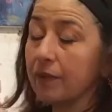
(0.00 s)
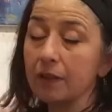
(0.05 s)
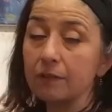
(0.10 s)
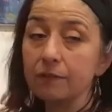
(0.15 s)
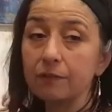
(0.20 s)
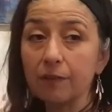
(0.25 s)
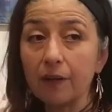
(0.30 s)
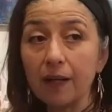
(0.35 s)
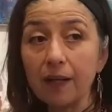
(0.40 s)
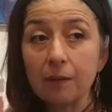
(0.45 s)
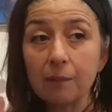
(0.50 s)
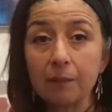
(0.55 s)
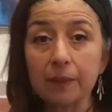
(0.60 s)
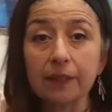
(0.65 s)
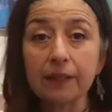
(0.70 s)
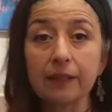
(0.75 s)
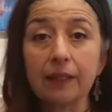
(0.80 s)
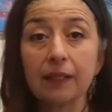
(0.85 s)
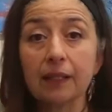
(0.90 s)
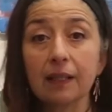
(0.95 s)
our
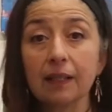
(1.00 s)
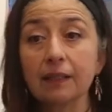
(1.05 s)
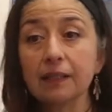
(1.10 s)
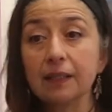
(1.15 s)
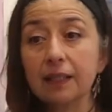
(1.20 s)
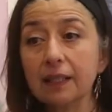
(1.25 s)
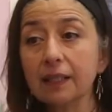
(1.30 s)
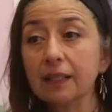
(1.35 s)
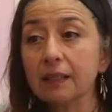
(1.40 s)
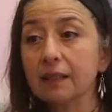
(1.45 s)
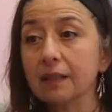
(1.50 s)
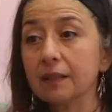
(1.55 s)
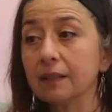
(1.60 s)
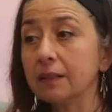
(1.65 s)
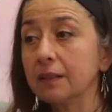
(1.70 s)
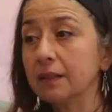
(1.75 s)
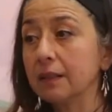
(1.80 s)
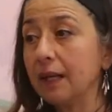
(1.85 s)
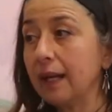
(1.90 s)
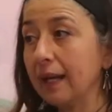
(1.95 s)
environment, and I think it
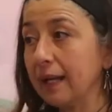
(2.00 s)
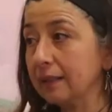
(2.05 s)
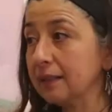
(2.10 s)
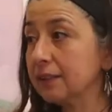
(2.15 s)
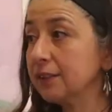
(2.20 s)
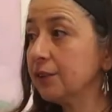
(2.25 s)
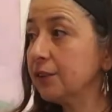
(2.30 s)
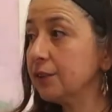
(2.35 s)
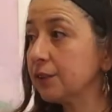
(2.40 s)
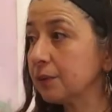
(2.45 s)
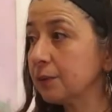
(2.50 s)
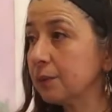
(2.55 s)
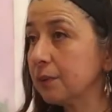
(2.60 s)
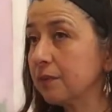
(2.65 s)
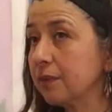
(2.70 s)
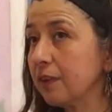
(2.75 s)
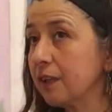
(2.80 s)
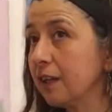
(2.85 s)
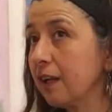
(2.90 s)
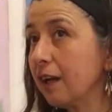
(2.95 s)
has to do
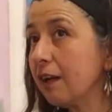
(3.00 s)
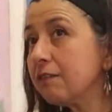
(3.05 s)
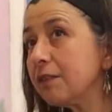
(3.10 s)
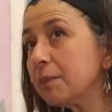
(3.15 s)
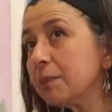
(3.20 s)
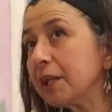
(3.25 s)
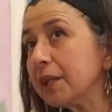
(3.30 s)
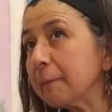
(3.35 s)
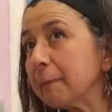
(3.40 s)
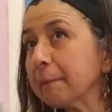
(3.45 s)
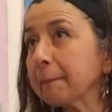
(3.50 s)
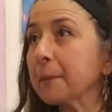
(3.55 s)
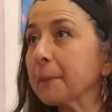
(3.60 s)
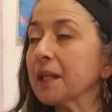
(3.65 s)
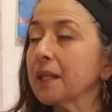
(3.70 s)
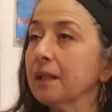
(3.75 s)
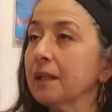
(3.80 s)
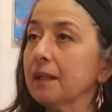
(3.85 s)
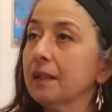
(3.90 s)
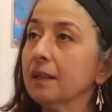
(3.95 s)
with our government.
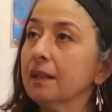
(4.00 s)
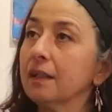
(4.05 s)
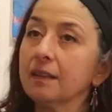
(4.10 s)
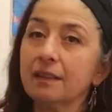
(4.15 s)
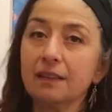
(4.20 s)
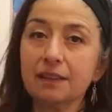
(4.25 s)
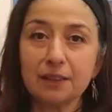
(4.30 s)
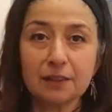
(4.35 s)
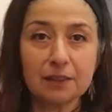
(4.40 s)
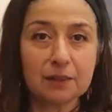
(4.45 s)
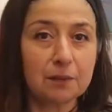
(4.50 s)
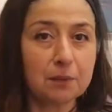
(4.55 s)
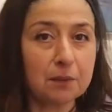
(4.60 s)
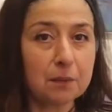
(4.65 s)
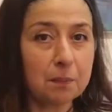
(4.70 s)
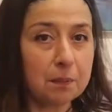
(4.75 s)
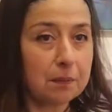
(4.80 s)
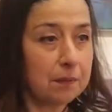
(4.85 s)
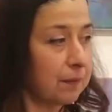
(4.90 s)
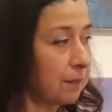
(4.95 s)
This
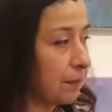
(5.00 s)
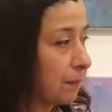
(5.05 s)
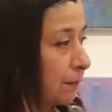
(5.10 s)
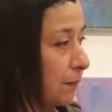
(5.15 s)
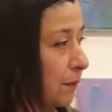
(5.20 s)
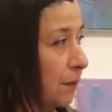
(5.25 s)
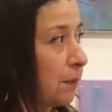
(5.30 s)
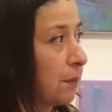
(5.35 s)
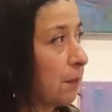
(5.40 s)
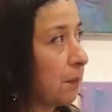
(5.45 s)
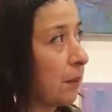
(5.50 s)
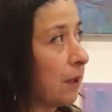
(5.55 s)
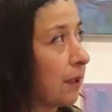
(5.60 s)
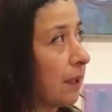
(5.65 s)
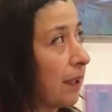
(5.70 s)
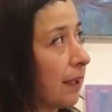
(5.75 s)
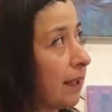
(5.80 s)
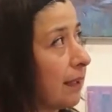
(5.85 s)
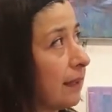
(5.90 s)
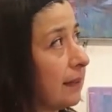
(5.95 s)
group of new
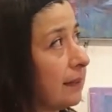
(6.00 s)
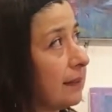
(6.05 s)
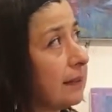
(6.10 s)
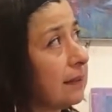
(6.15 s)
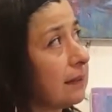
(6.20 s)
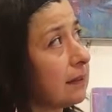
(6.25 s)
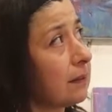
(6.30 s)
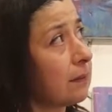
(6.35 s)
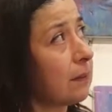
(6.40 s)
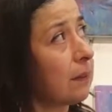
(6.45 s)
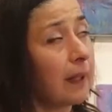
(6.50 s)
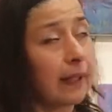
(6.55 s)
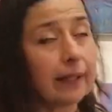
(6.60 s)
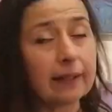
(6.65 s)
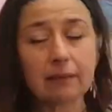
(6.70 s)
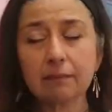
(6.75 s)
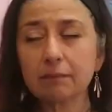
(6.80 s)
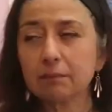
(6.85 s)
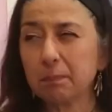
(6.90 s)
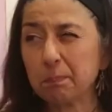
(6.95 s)
work isn't
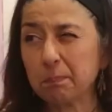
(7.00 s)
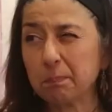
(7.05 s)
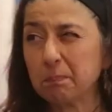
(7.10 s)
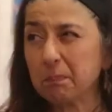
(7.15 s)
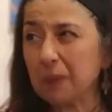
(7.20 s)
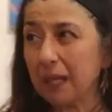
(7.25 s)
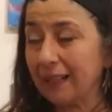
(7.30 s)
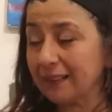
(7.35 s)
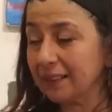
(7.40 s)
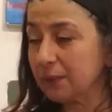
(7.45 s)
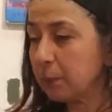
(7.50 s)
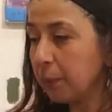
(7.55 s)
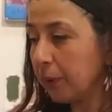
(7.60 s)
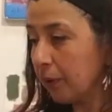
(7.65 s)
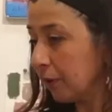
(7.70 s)
quite as